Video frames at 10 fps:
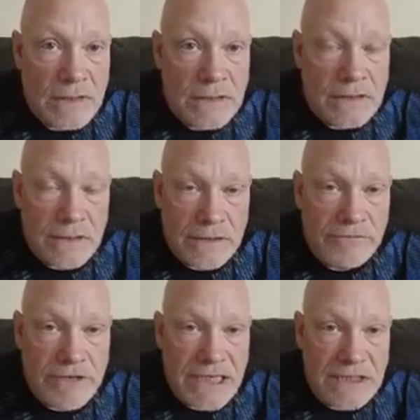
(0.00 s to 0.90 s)
if we
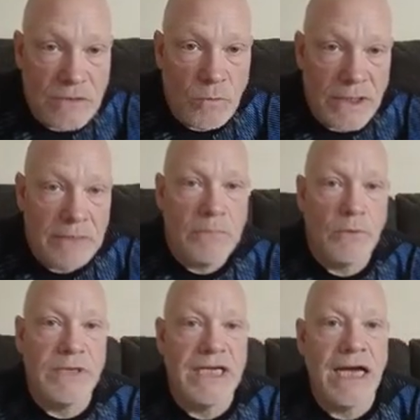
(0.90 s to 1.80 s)
get the win, but we
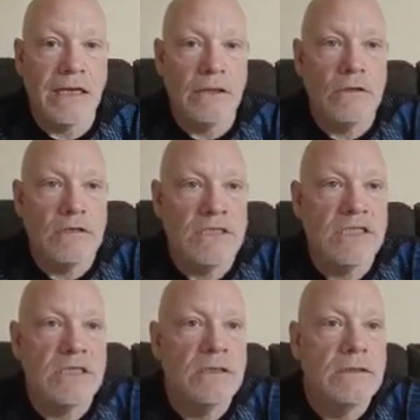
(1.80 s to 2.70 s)
got a loss.
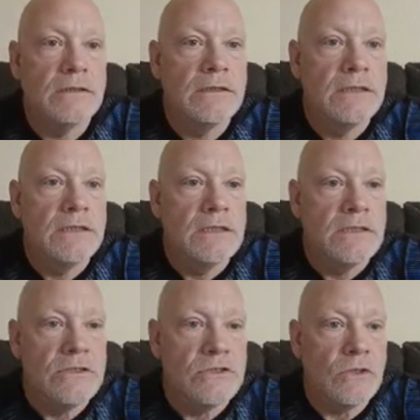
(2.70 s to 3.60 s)

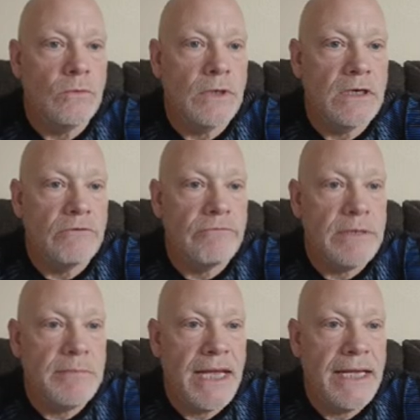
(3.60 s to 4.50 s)
So we're going to
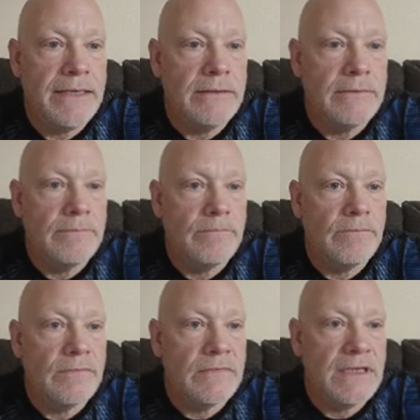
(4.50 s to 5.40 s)
rebet,
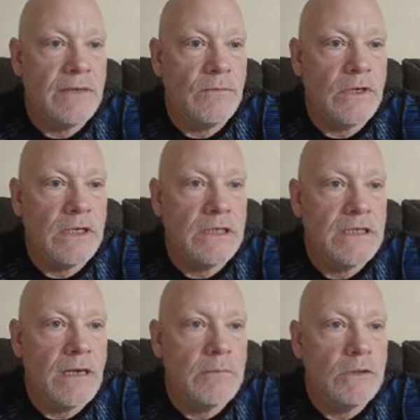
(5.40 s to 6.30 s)
and we're going to
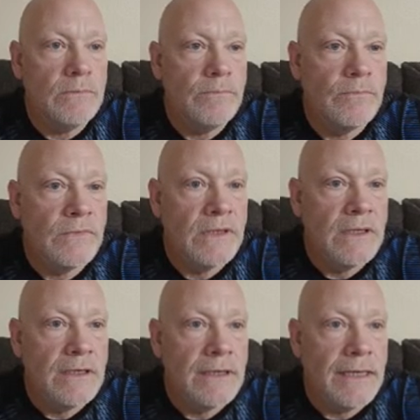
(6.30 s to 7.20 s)
double,
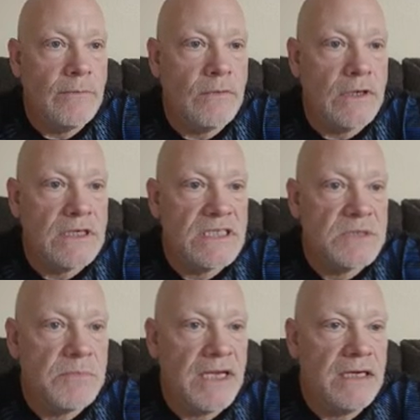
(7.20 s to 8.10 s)
and we're going to spin.
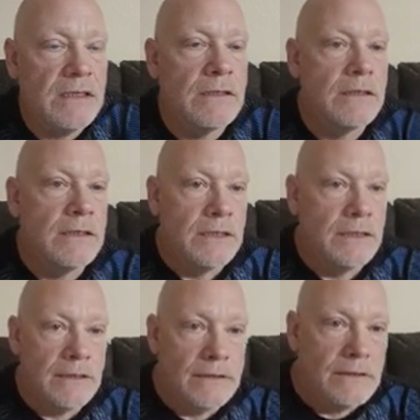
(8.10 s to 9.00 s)

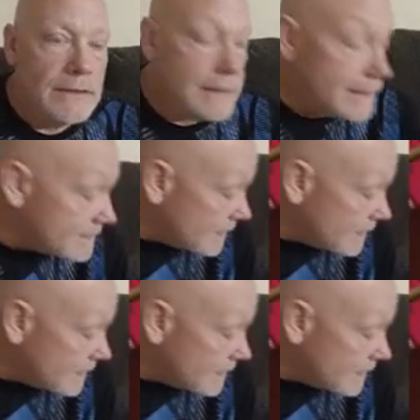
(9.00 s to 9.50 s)
Like I said, we